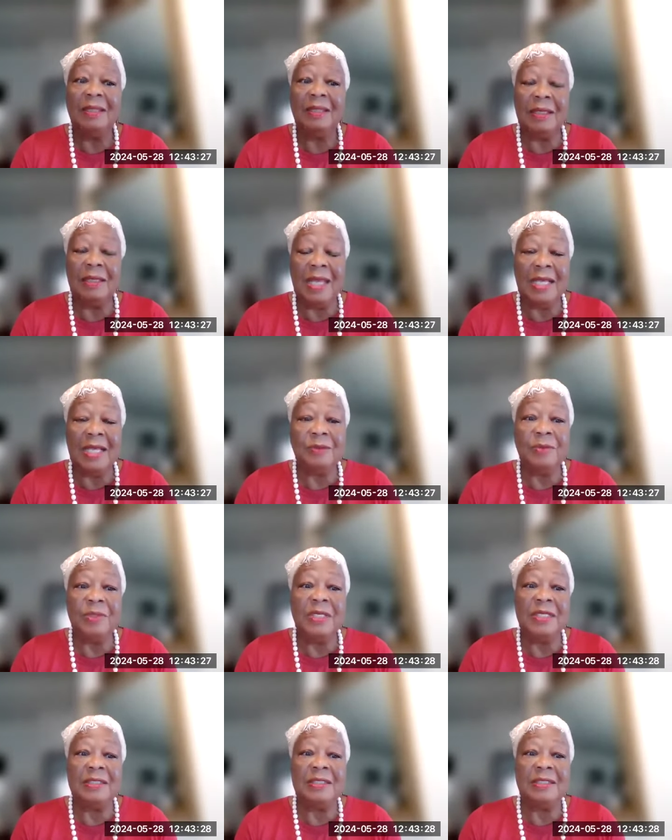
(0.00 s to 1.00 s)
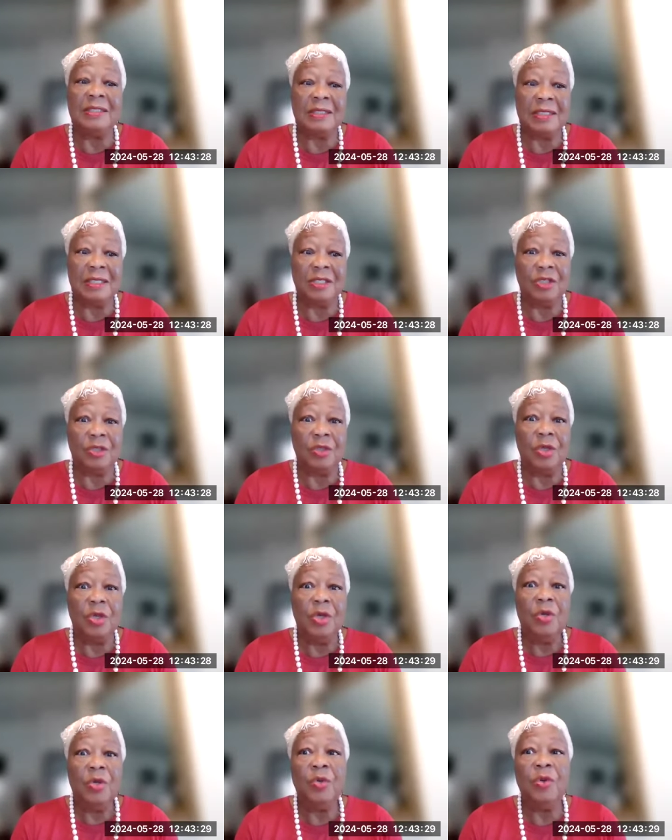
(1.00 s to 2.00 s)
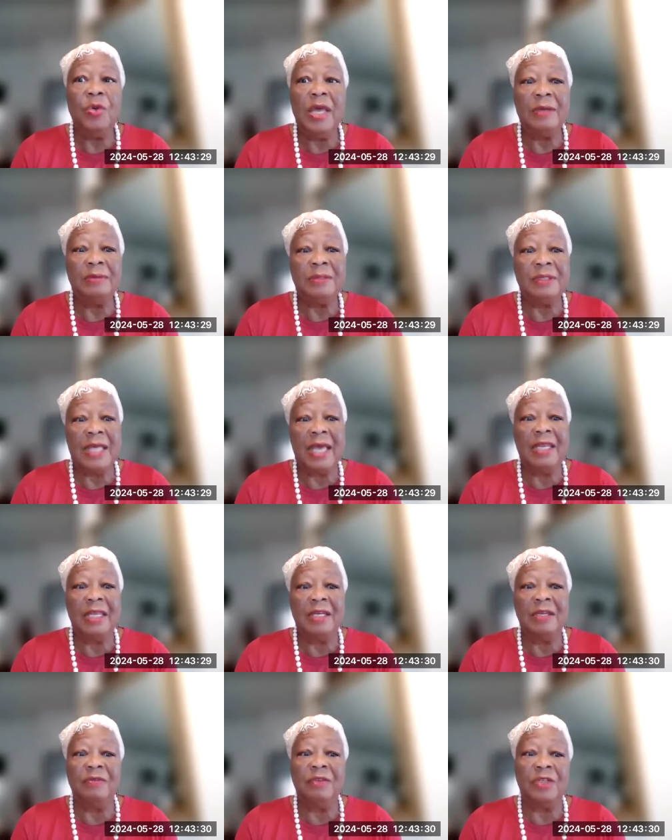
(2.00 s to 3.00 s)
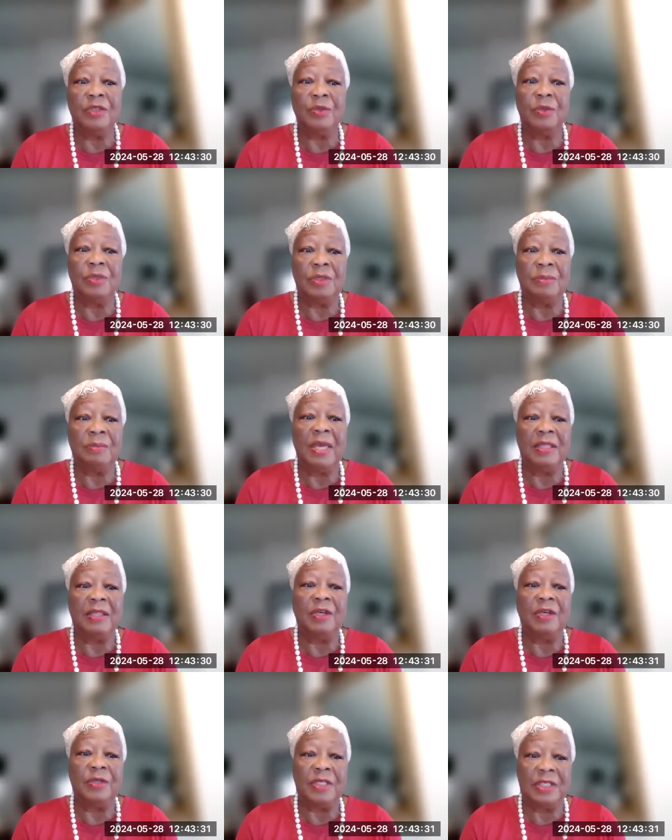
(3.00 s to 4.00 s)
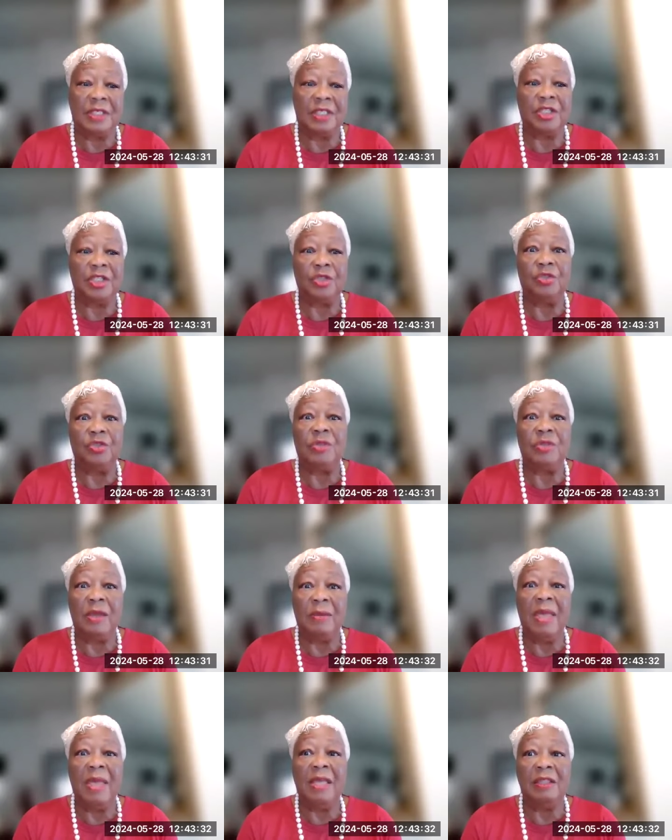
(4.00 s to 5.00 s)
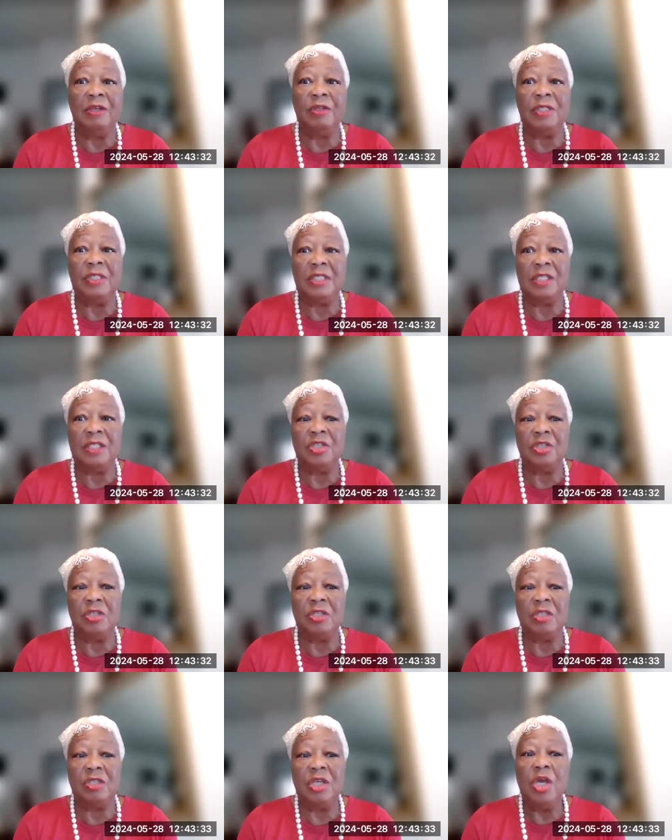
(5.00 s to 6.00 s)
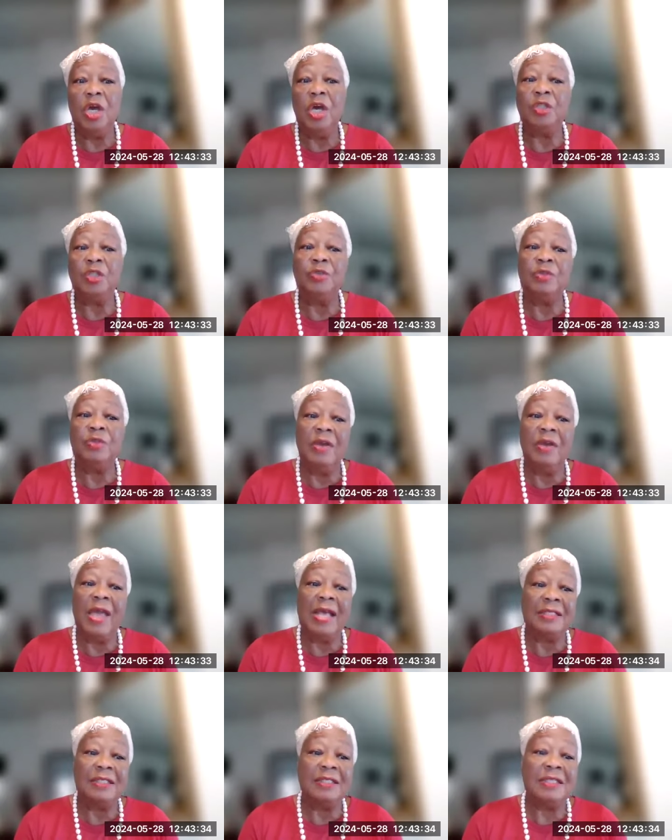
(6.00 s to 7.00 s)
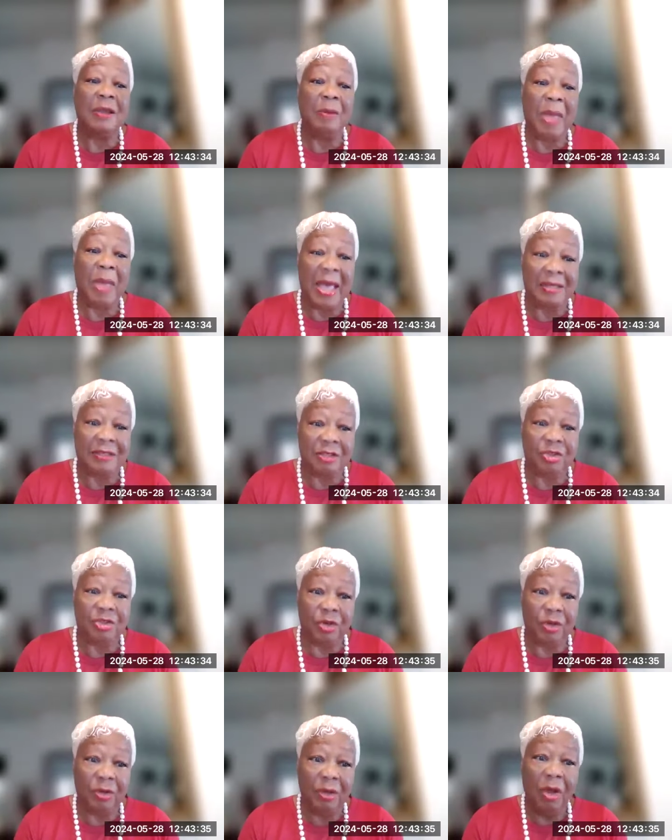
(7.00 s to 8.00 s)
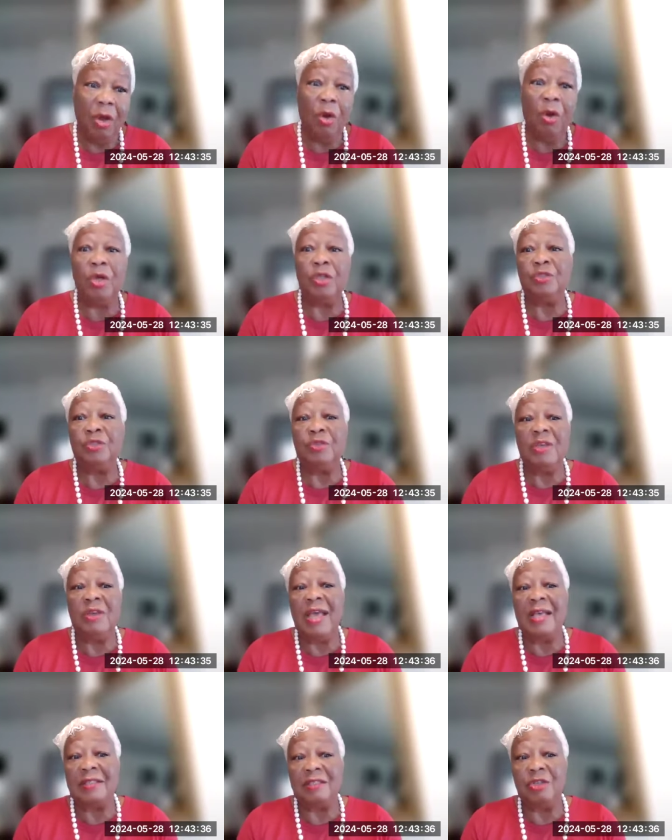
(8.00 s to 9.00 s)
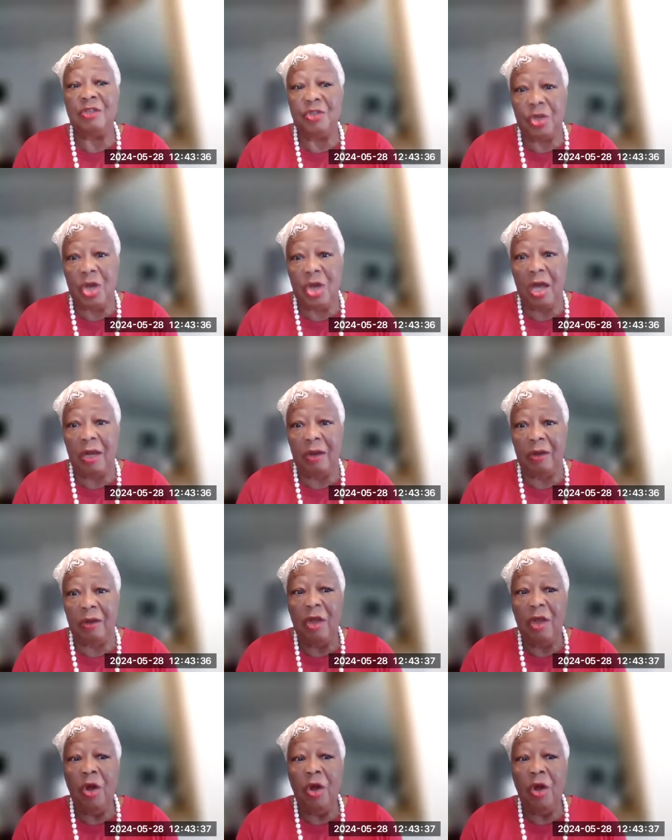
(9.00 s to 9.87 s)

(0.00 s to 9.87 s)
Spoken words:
The next one is decision. Who helps that individual to make their decision? Do they make their decisions or do they ask their pastor or do they ask their daughter?